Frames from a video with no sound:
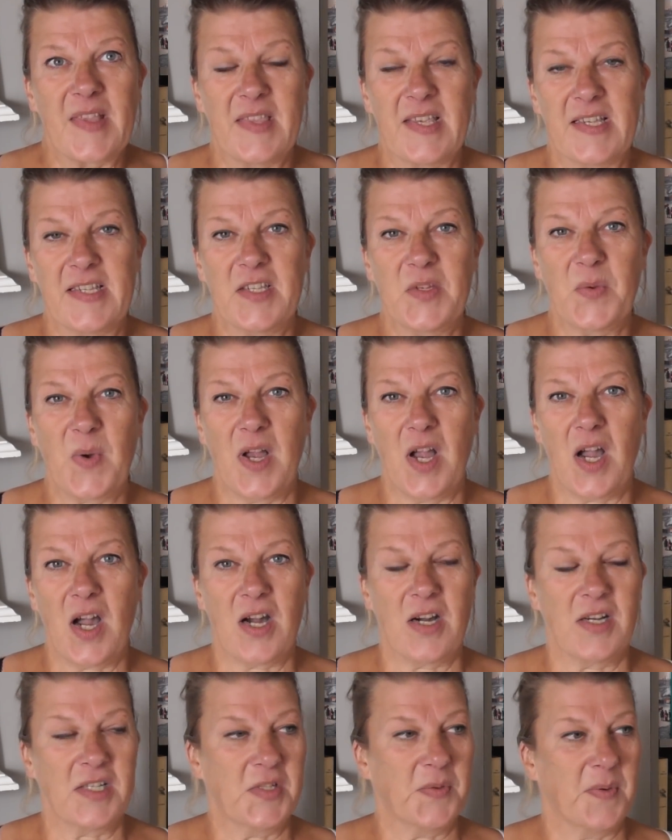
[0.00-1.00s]
This is quite
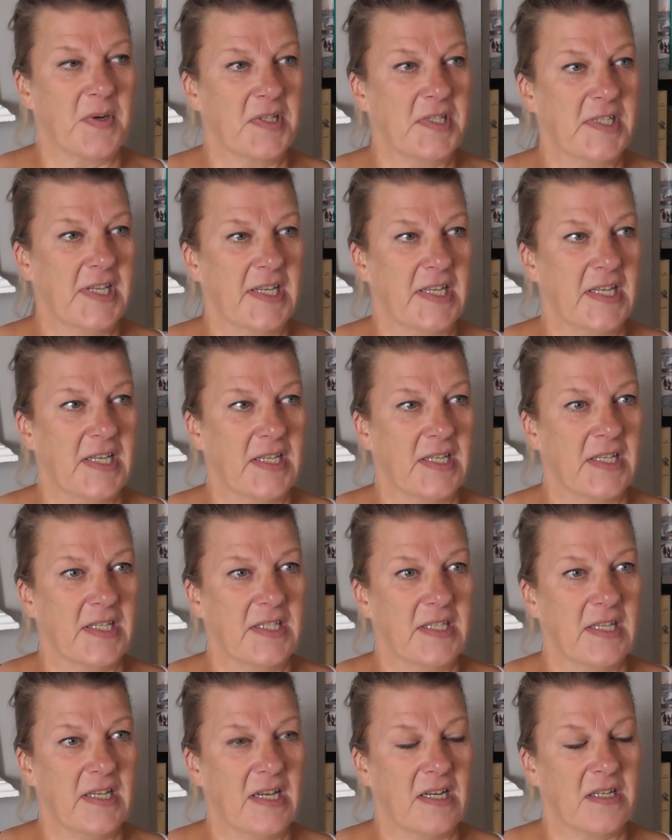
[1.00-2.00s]
hard to
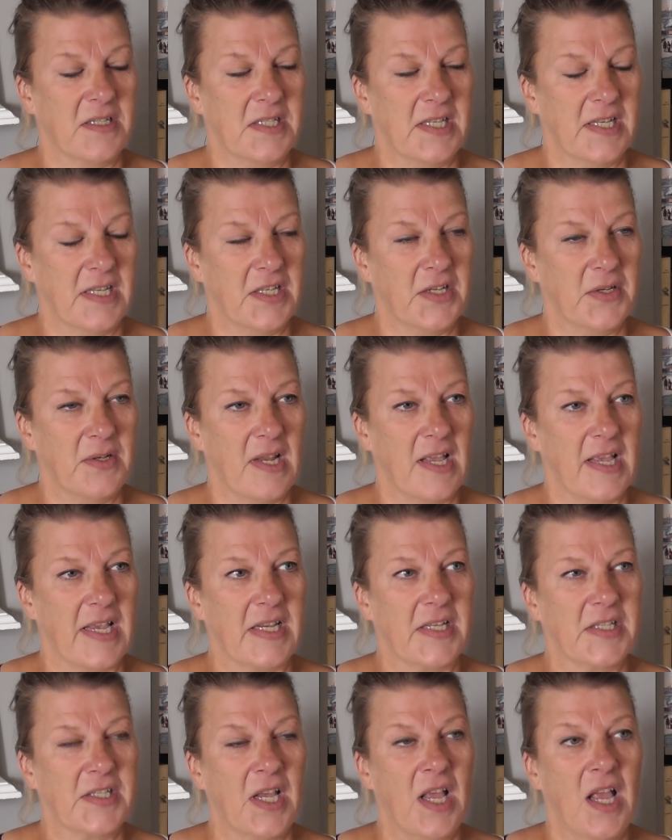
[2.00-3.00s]
articulate.
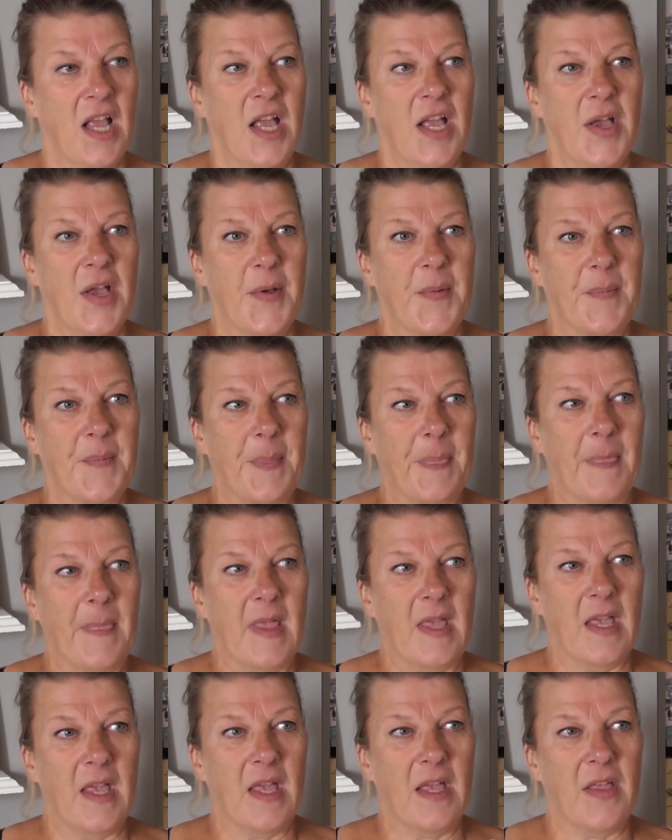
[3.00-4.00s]

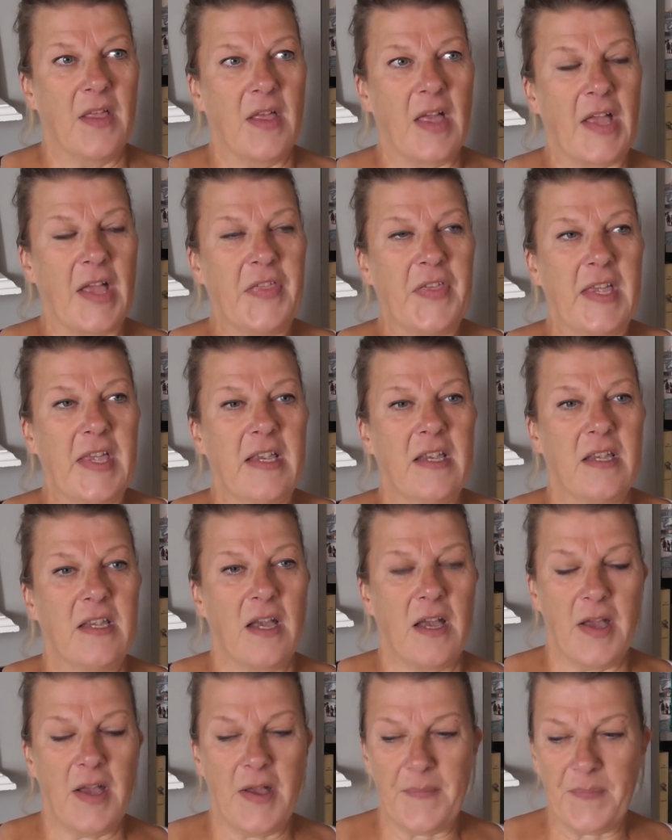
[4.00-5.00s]
I
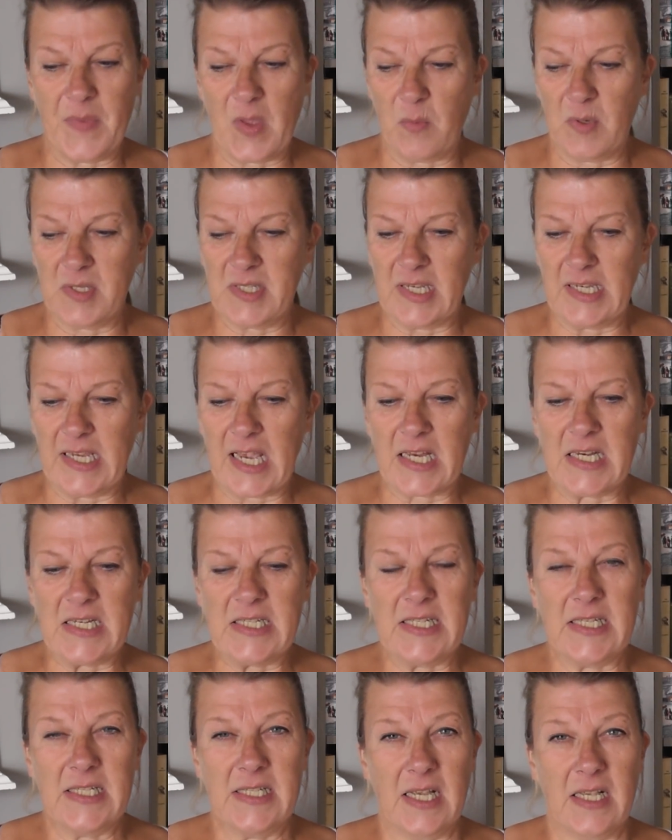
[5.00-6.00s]
think, was it
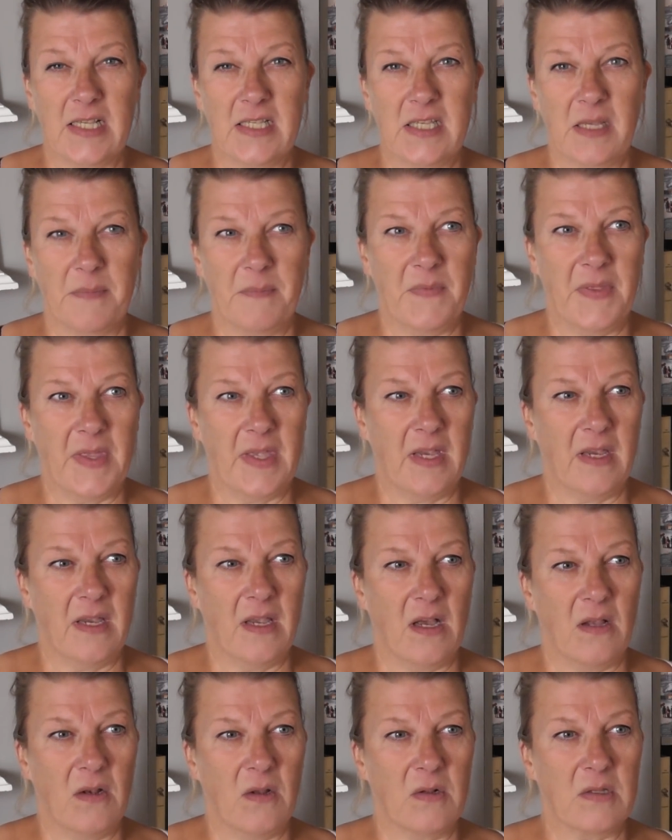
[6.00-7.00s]
Gandhi said
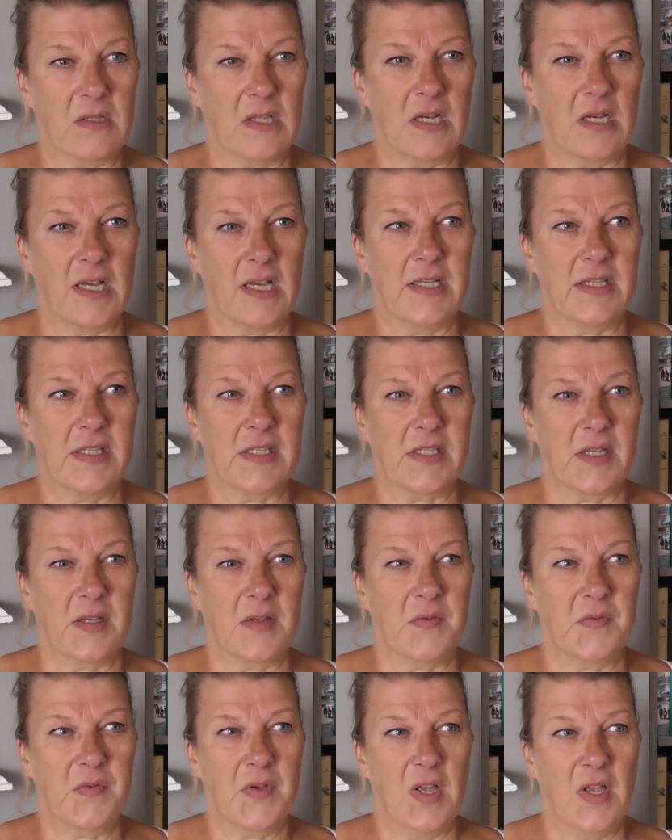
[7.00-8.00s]
something along the lines
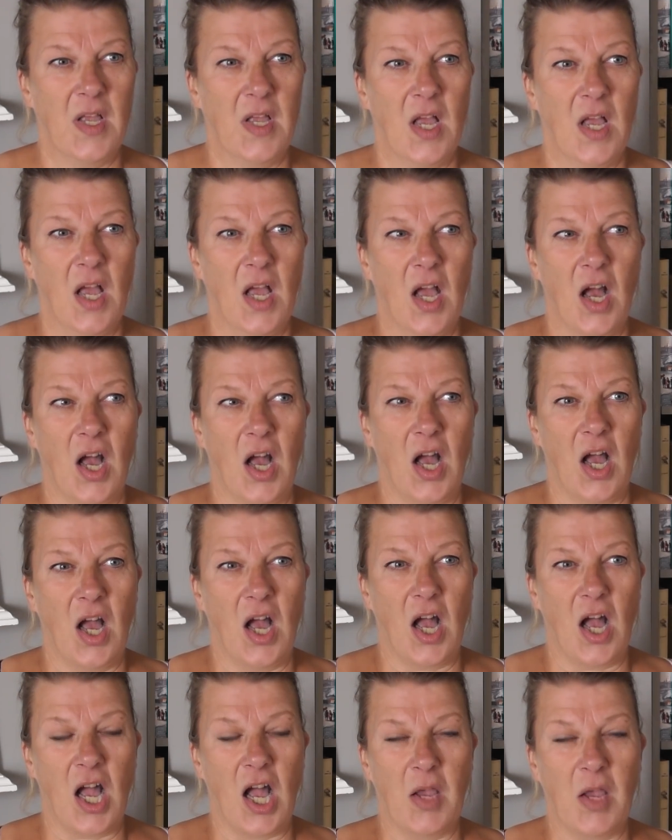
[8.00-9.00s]
of,
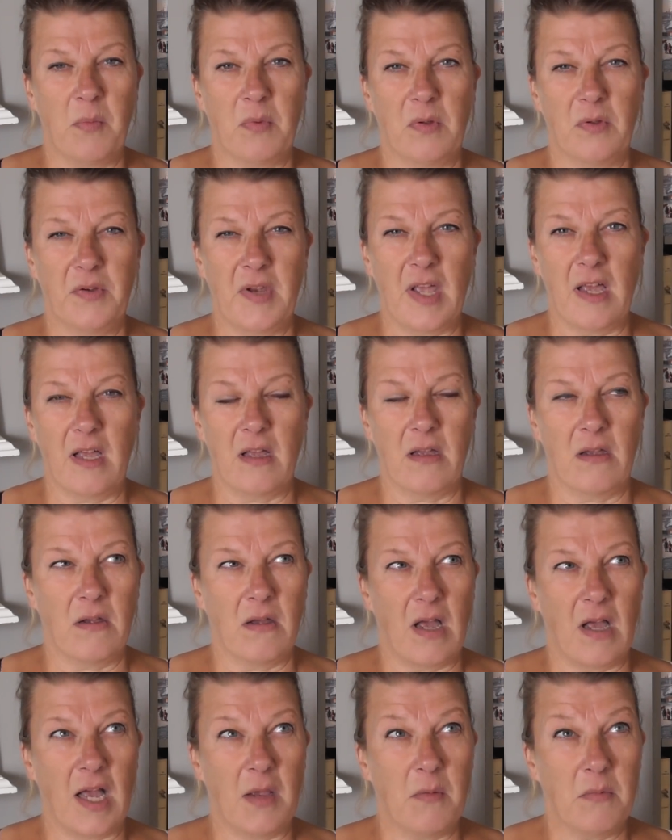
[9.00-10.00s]
I will
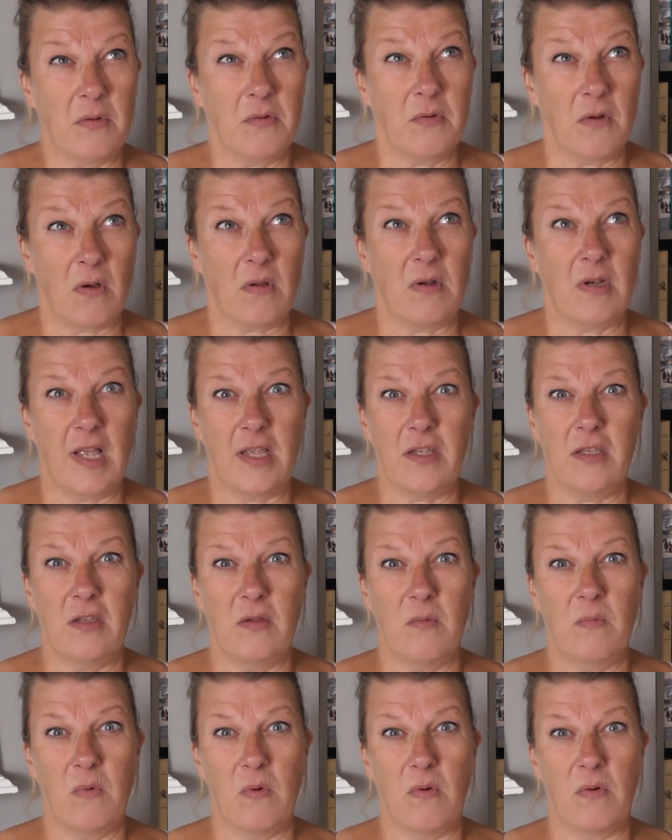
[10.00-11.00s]
not let
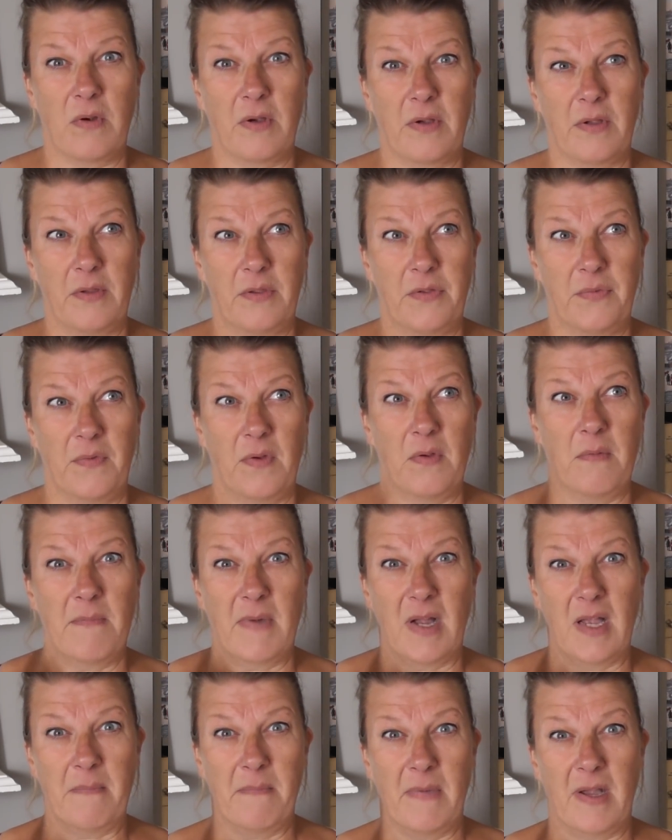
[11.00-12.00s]
you walk through
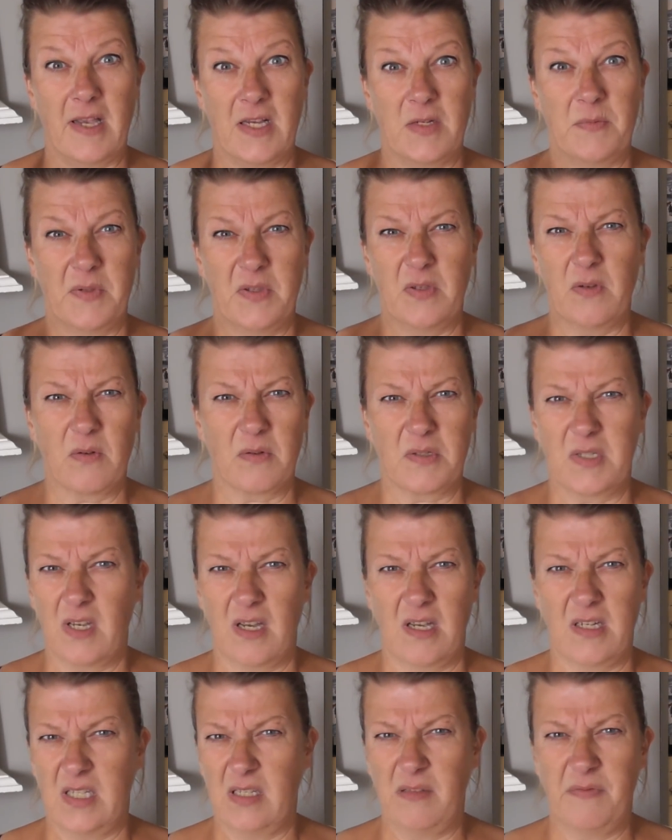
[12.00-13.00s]
my mind with your
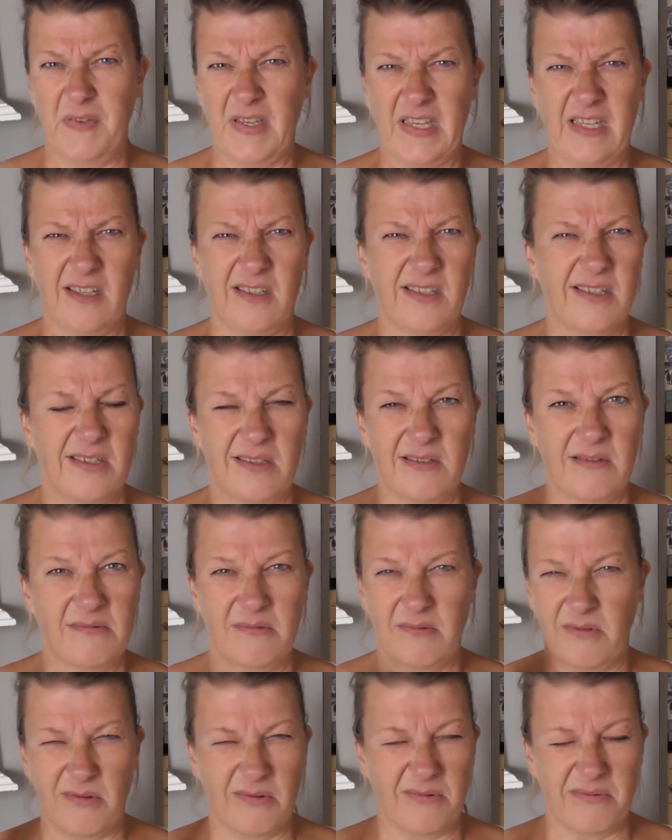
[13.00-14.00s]
dirty feet,
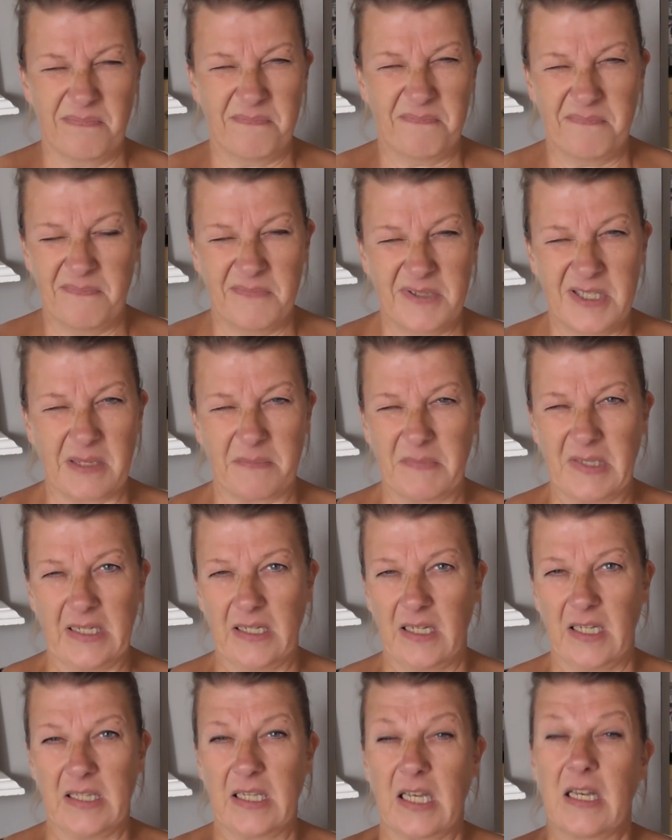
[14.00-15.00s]
or something
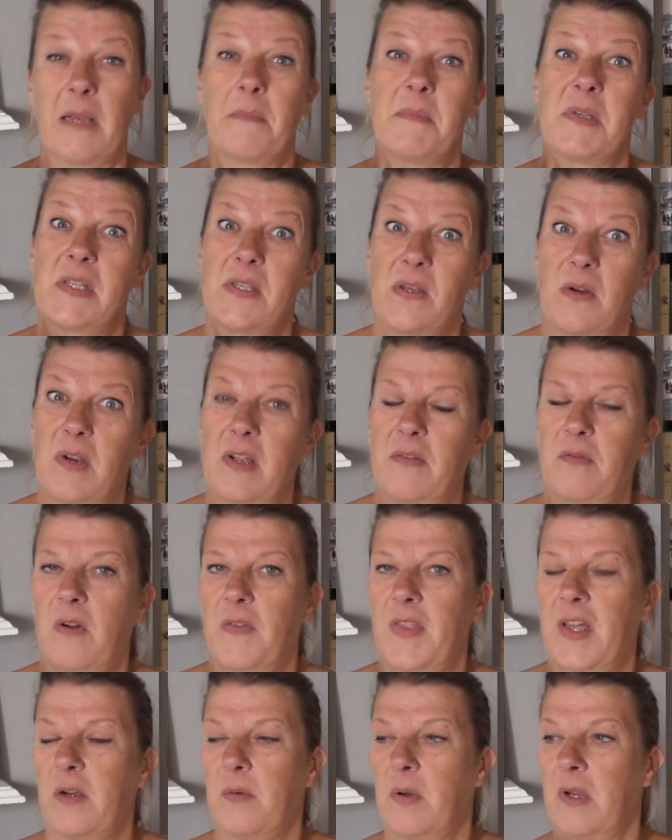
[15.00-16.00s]
like that. I'm sorry I've
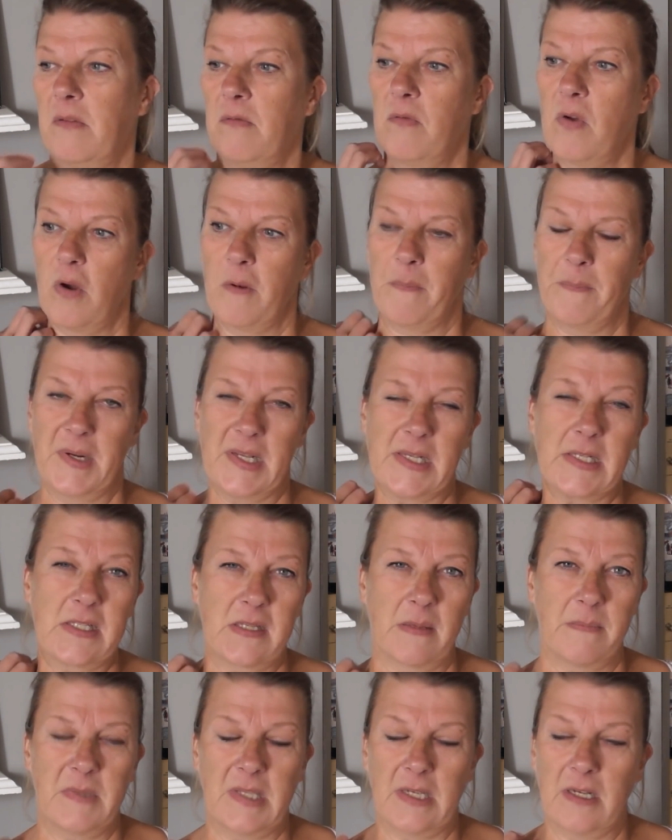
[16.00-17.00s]
got that quote wrong, but it's
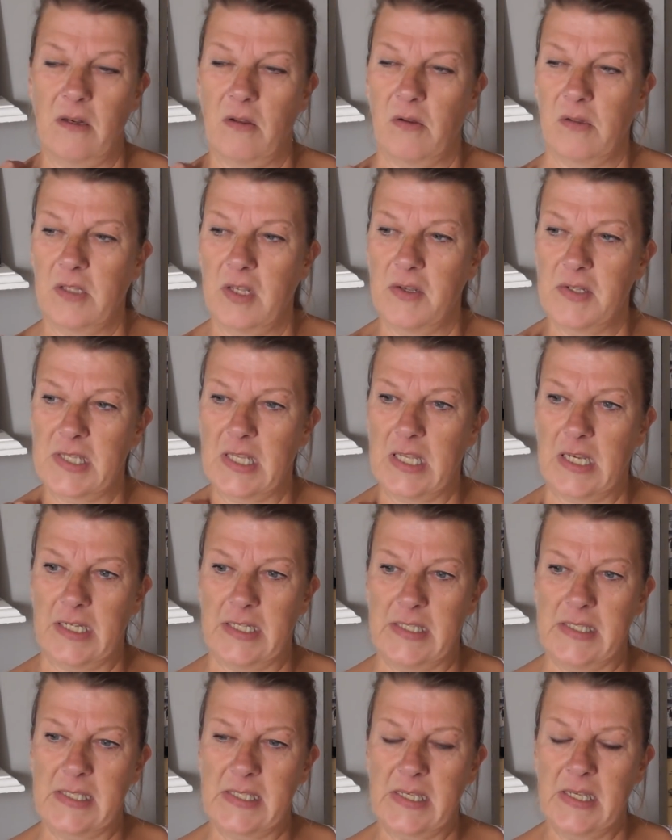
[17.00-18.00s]
something along those
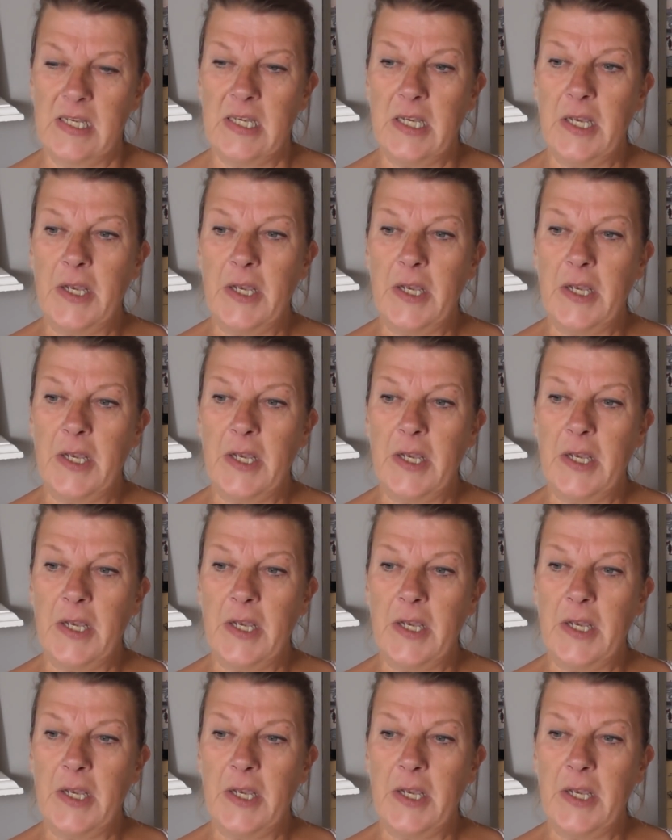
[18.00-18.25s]
lines.